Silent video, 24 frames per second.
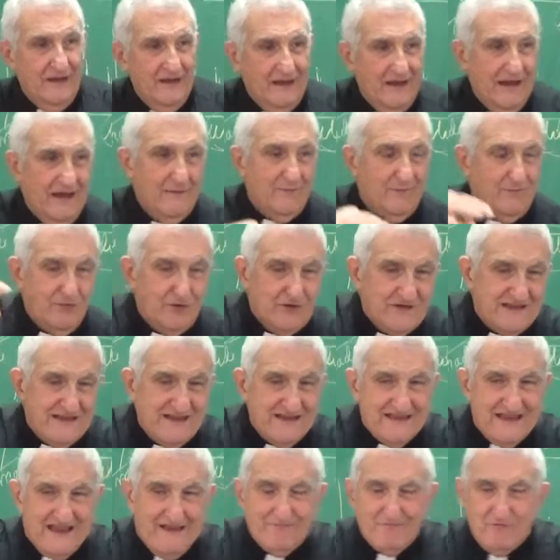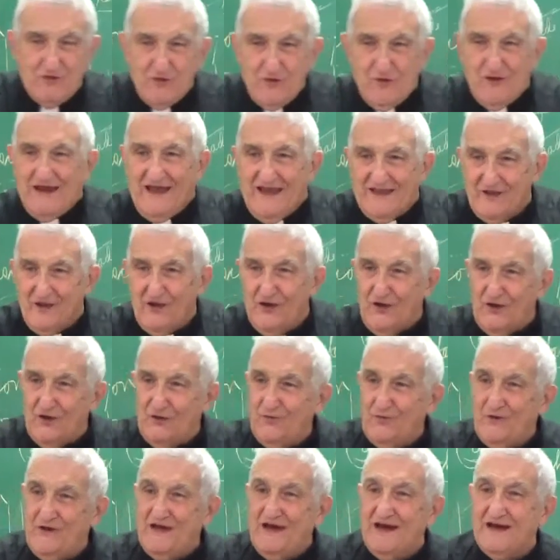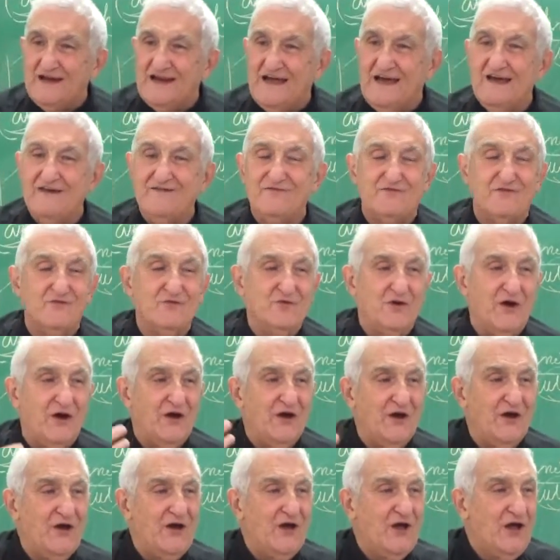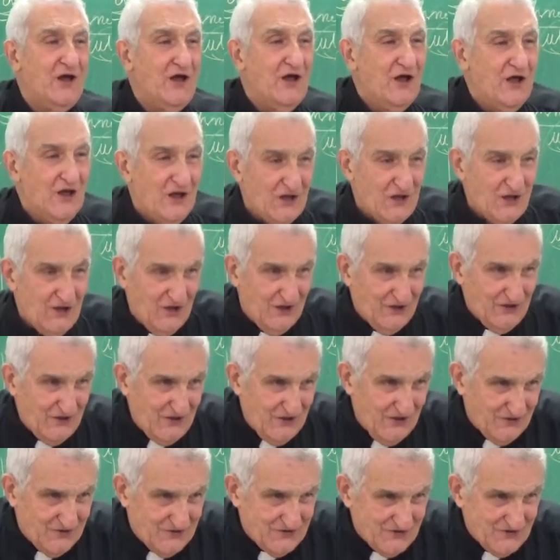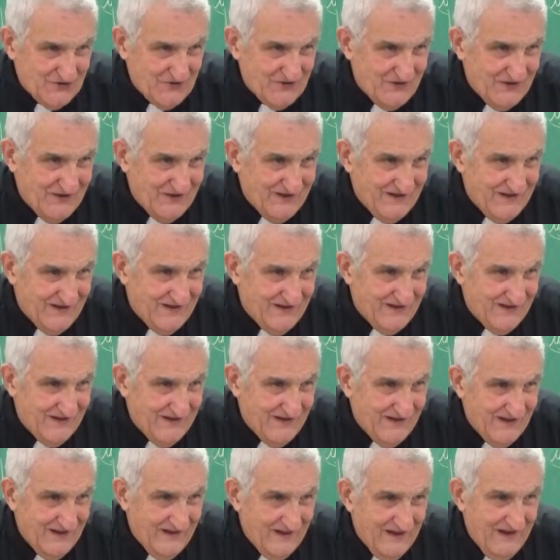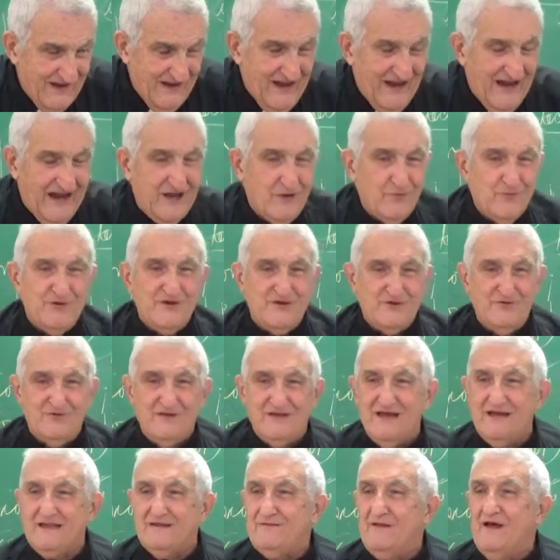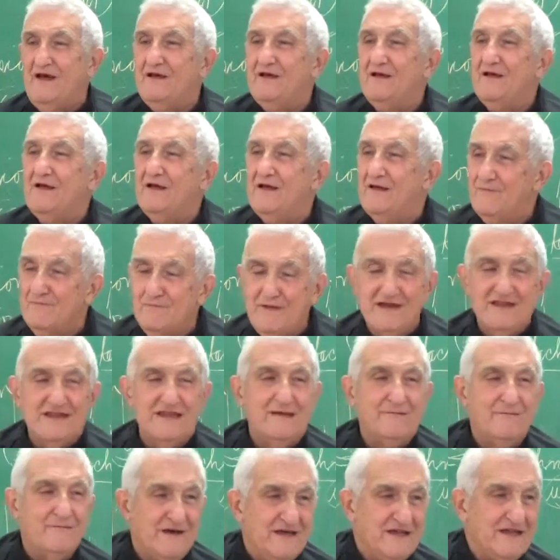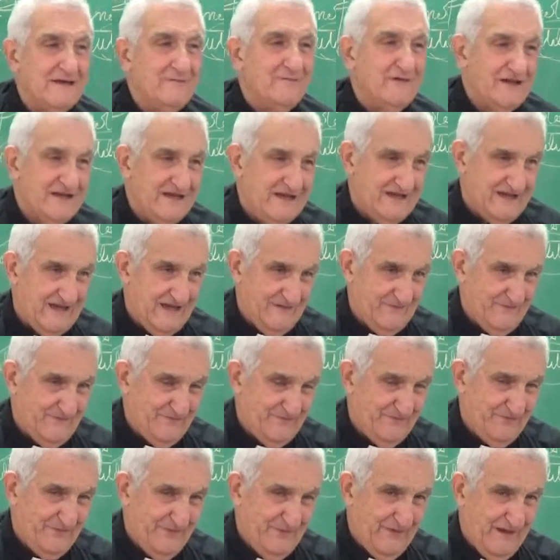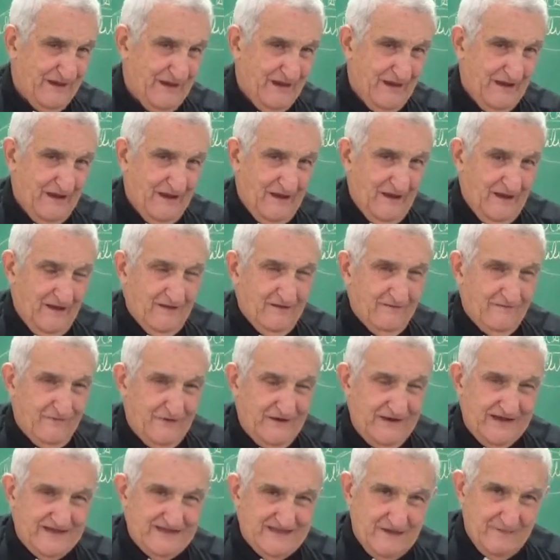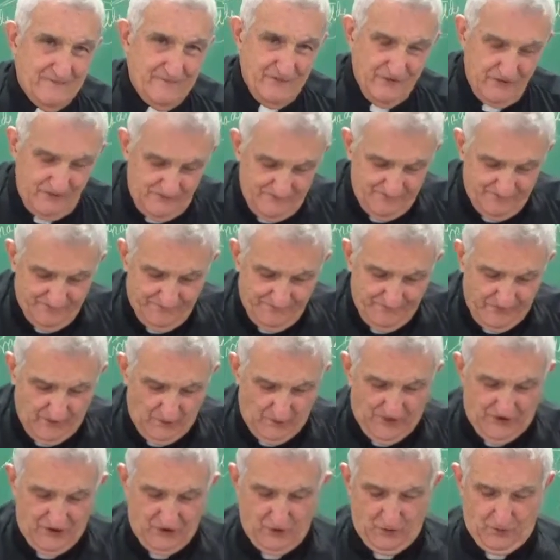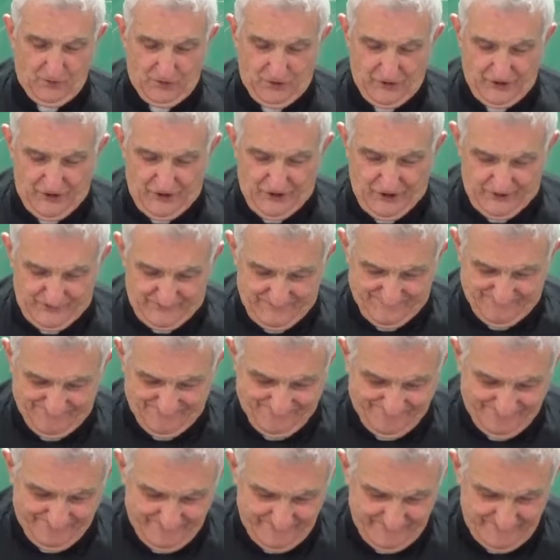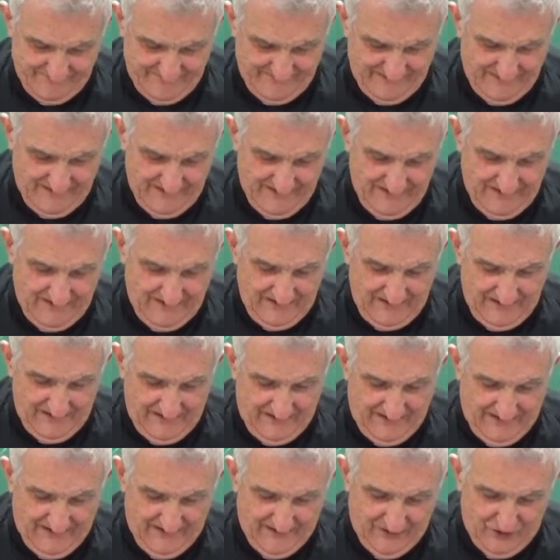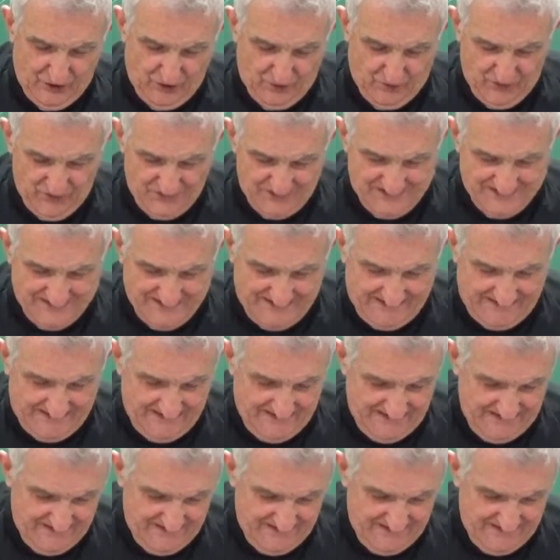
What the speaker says: and putting them together, we arrive to a conclusion. And we do that many, many, many times. For example, when you were young, and you were sick,